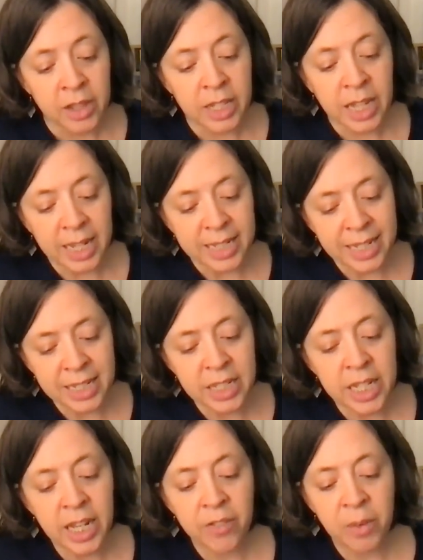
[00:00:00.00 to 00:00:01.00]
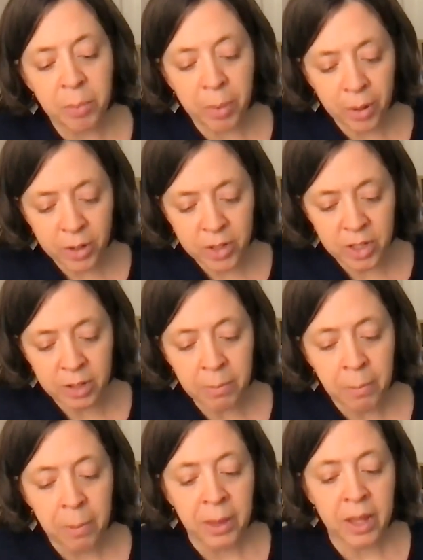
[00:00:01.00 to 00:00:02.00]
The identity of a
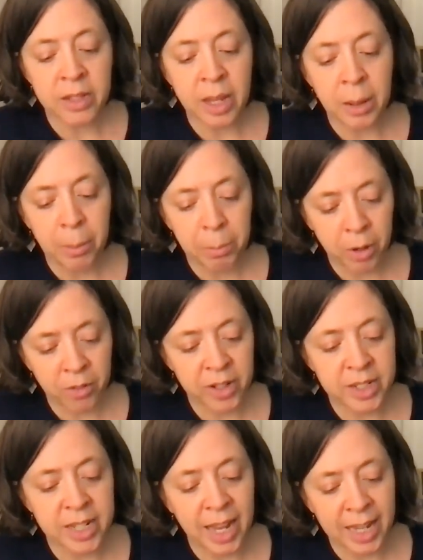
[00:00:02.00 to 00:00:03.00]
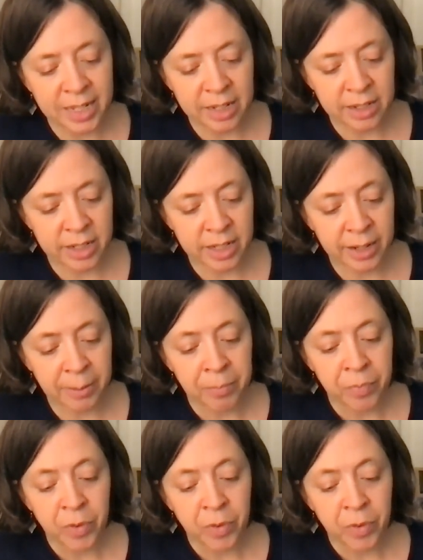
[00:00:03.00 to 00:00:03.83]
person is a perfect identity.